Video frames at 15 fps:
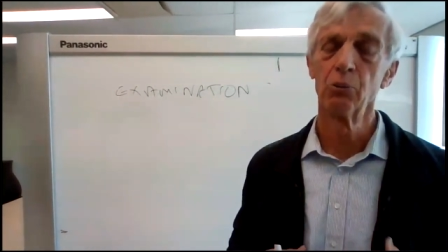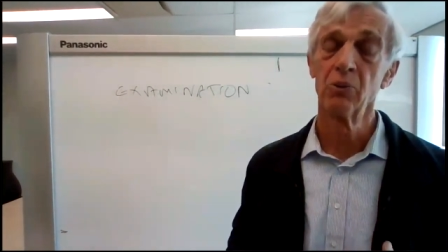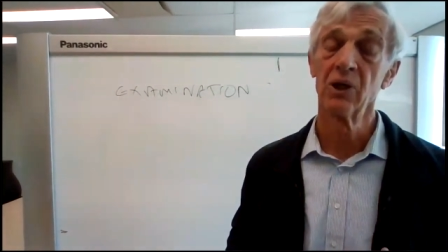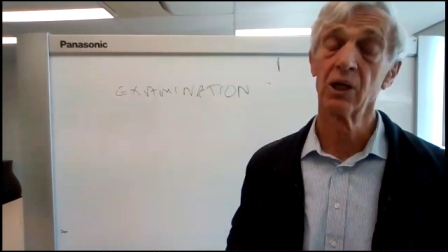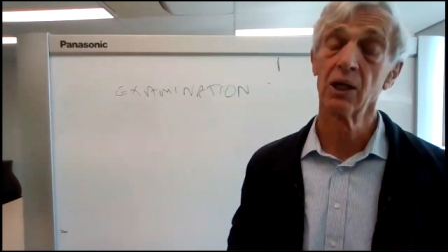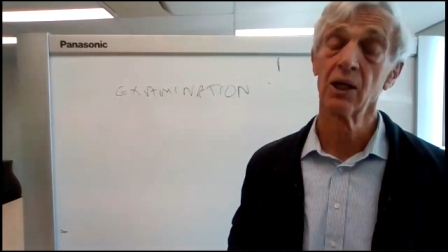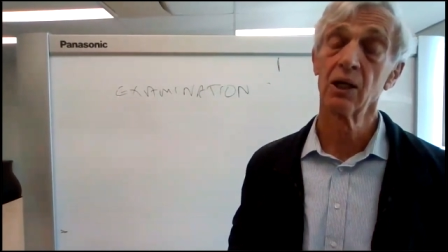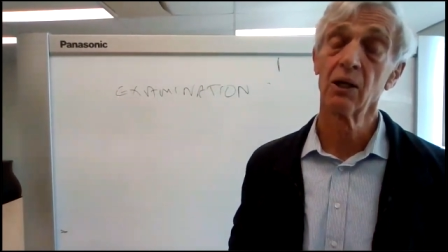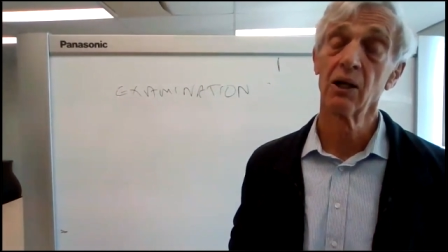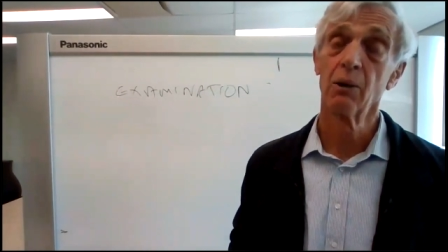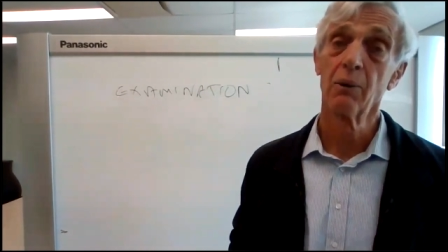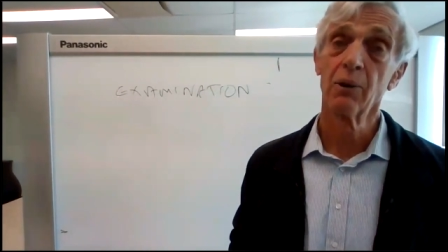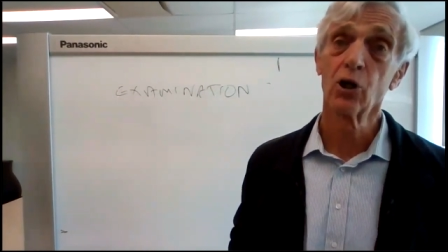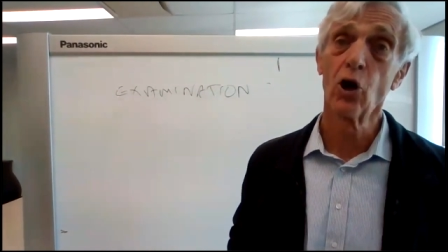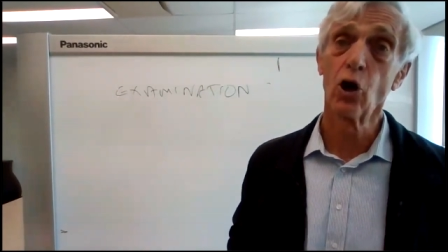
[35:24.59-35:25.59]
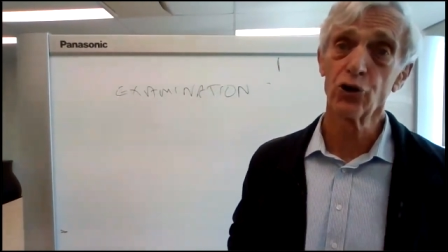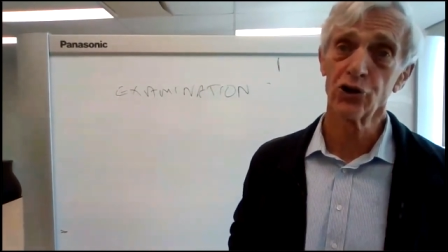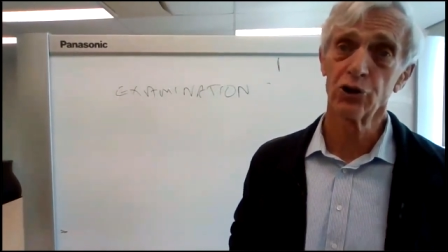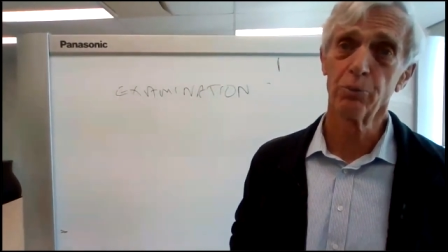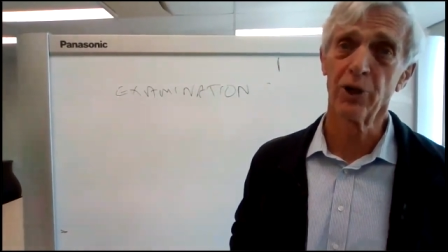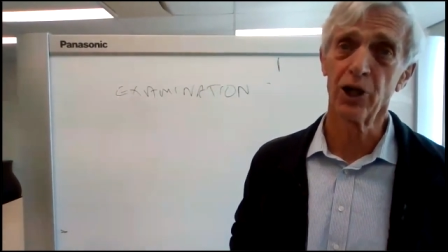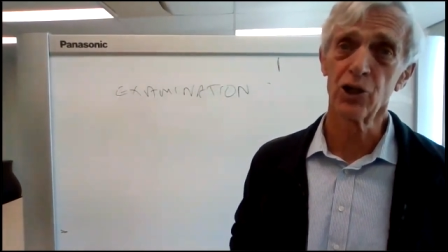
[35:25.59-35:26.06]
um,
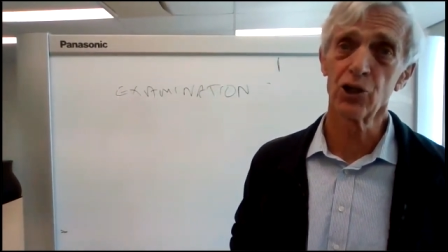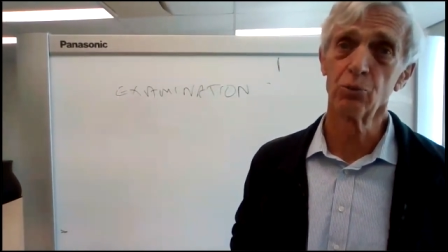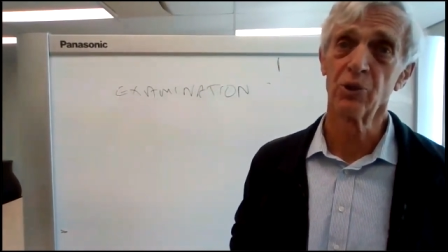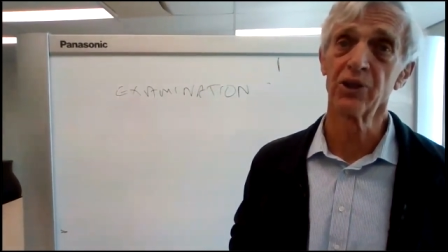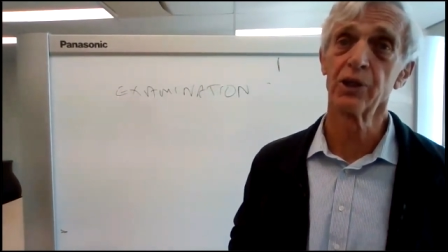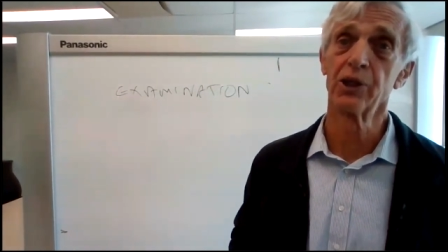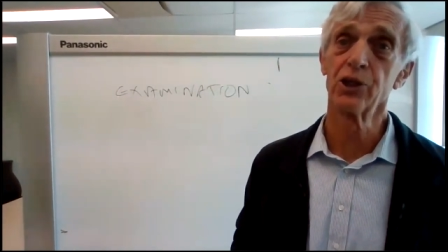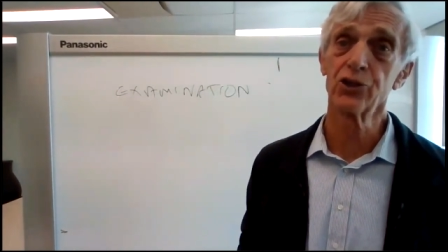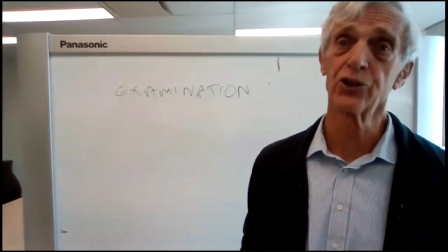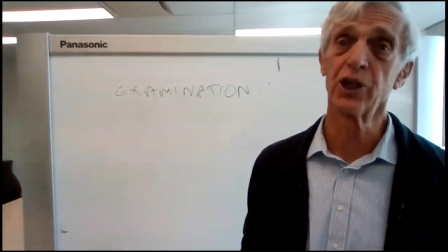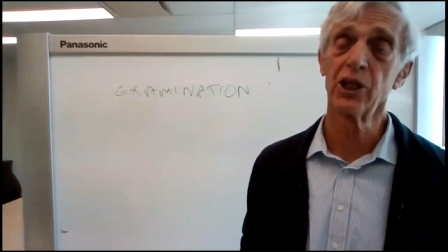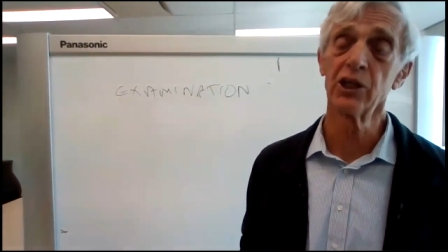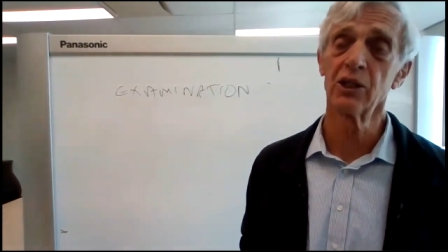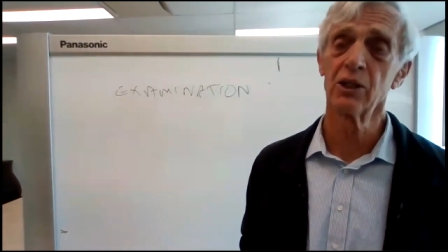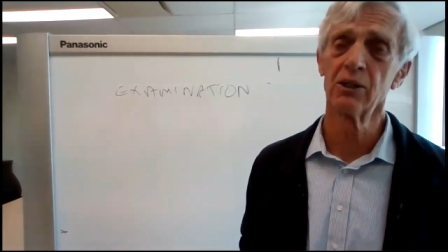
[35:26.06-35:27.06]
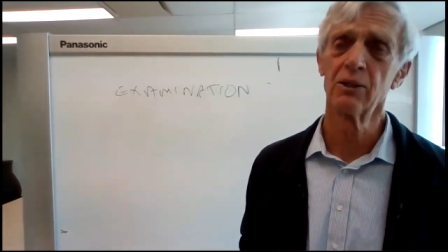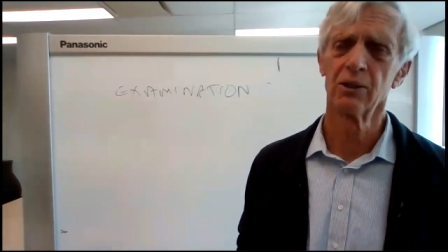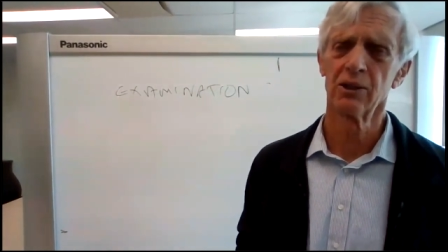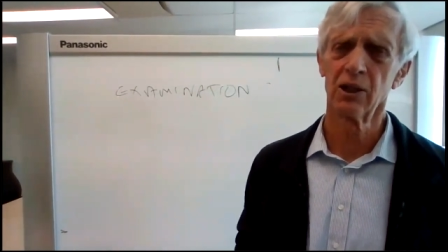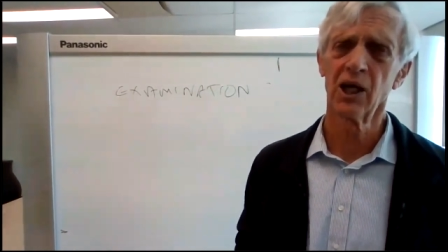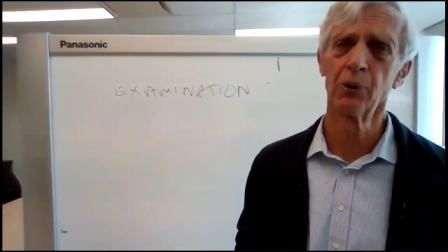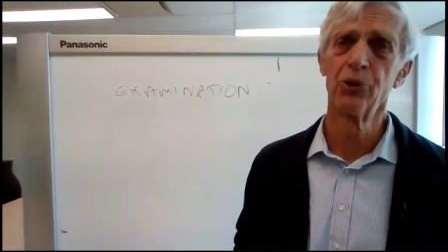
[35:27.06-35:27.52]
constipation with a
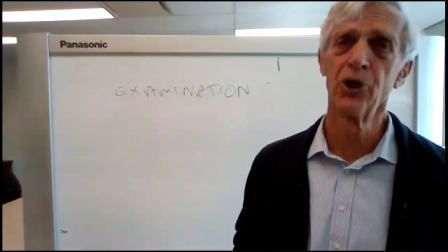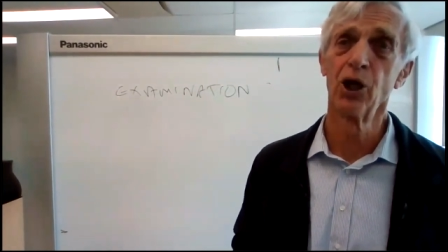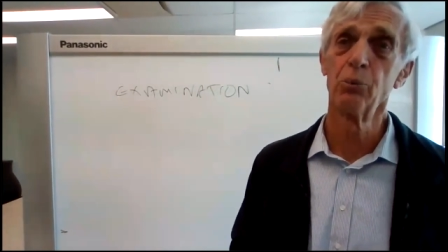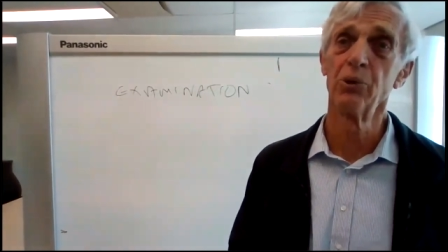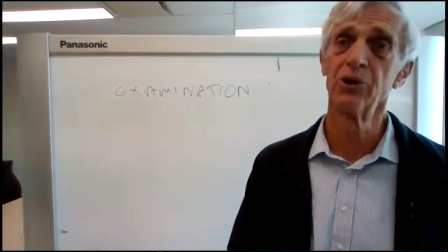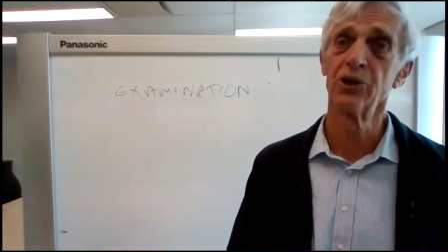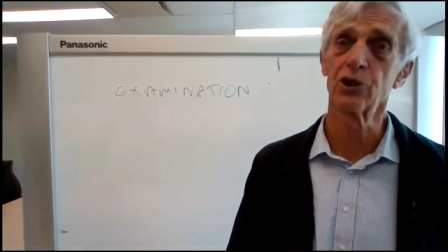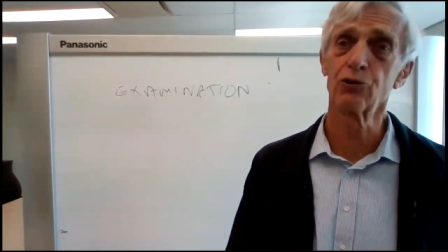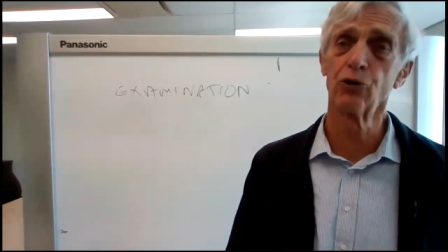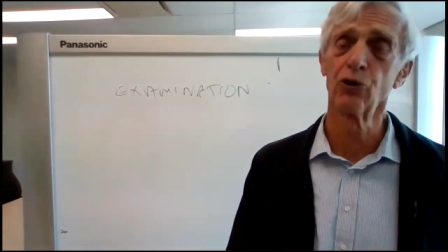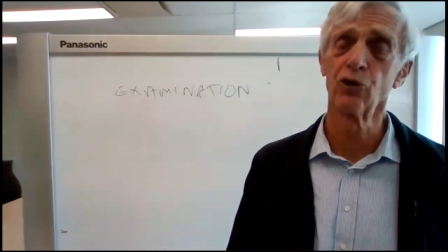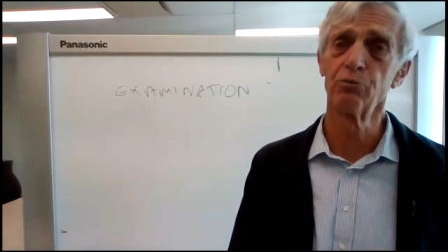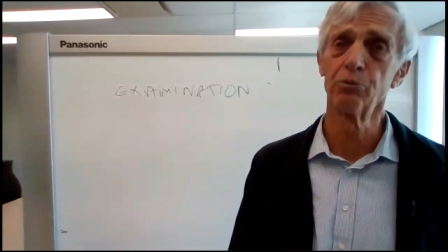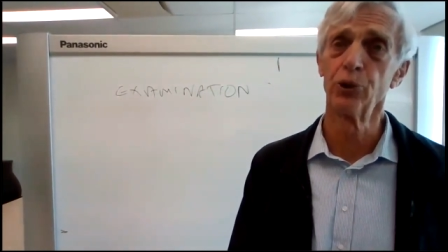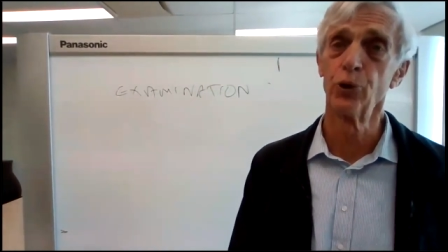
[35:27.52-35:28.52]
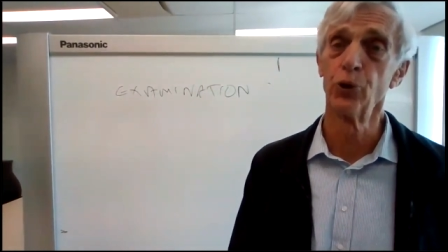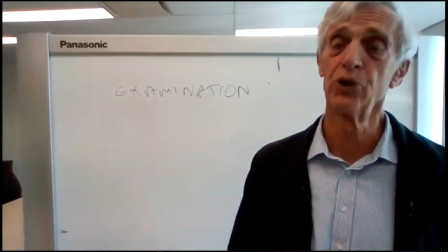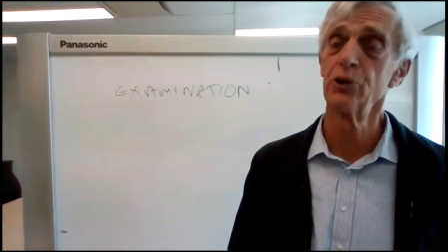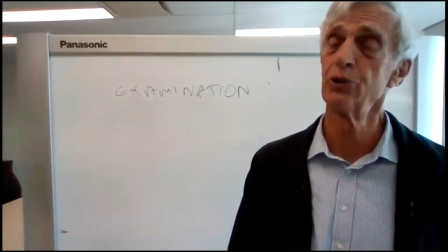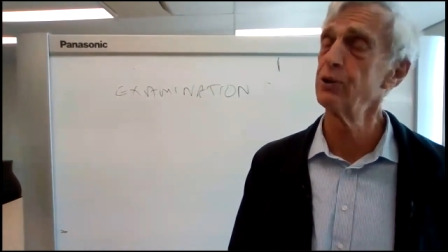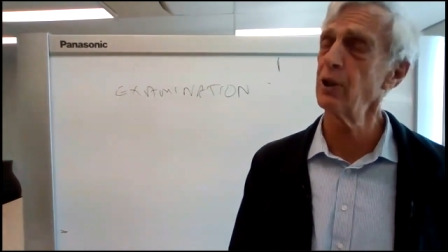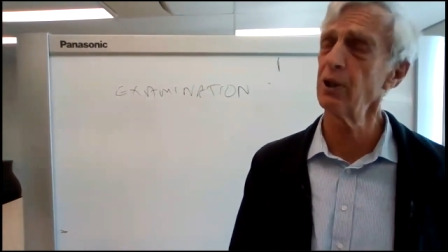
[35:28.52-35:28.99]
distended abdomen that's full of
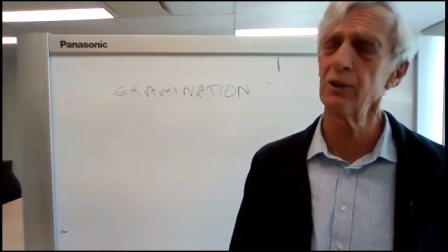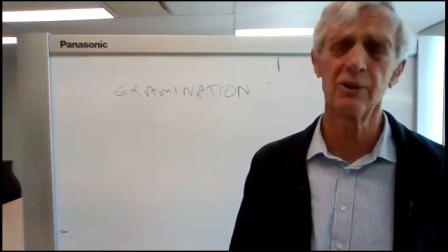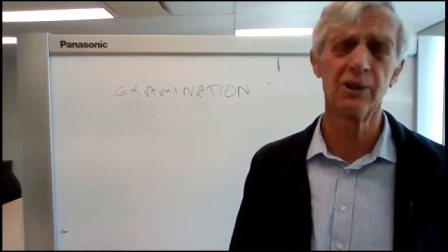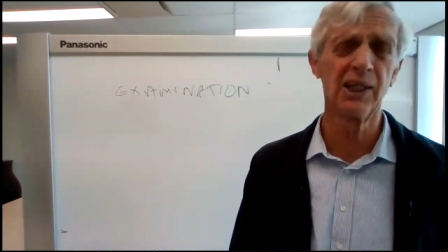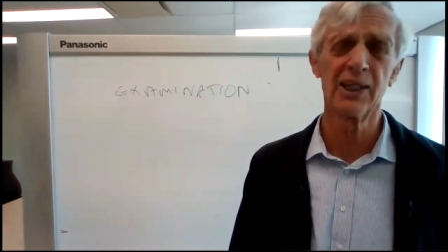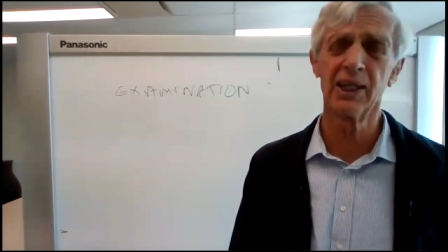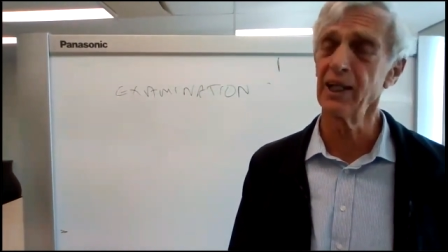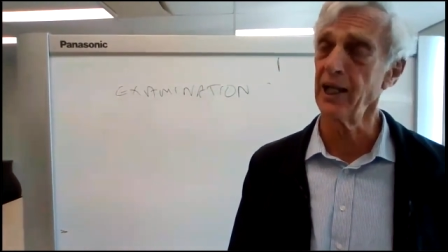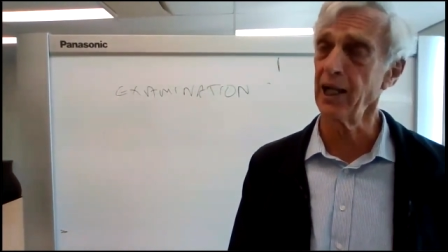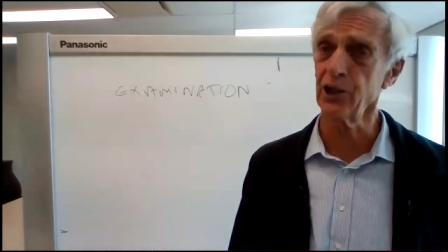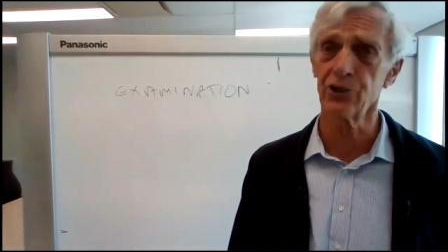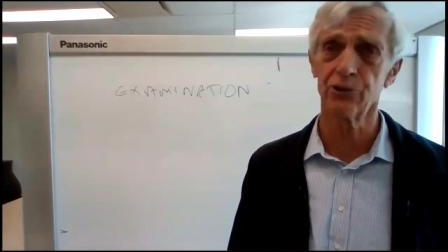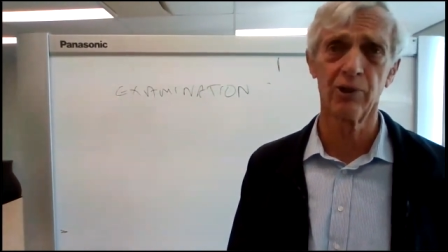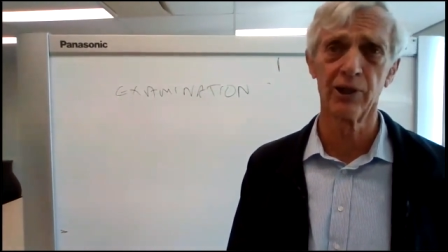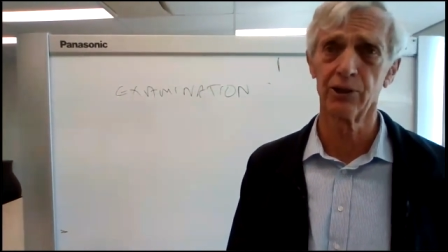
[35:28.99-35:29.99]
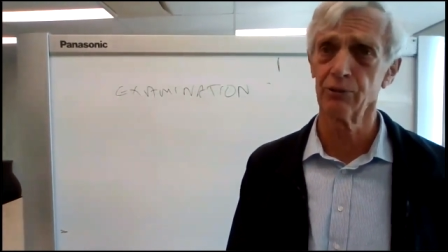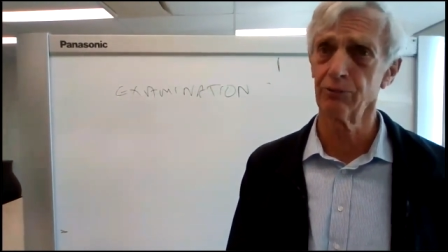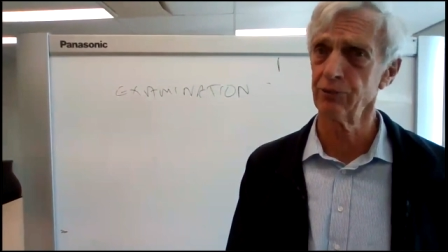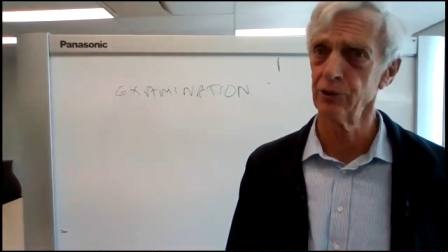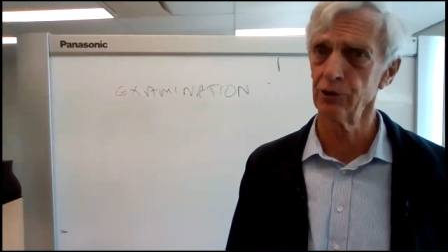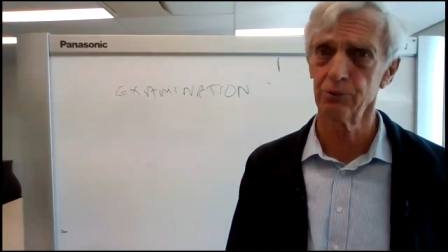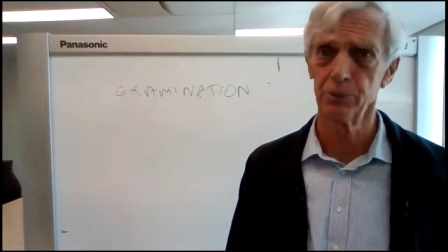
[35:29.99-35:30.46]
poo. You don't need an
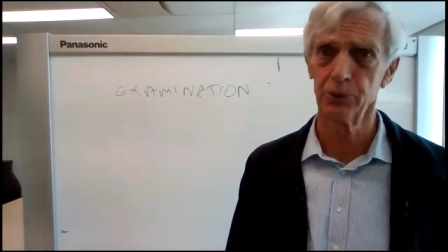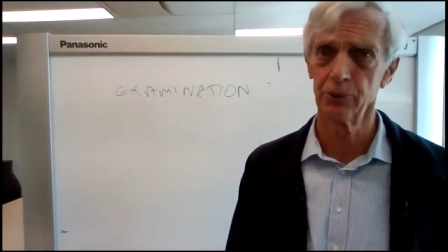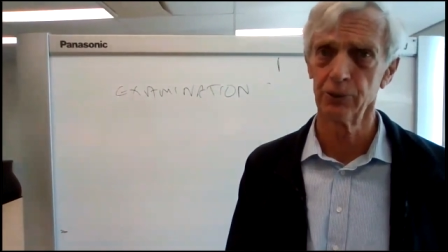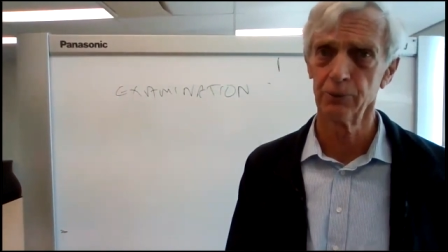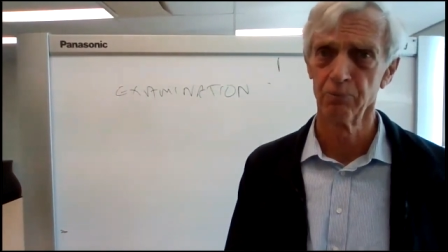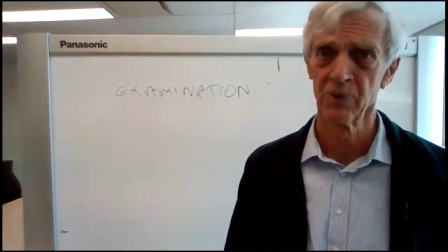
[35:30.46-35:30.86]
X-ray to feel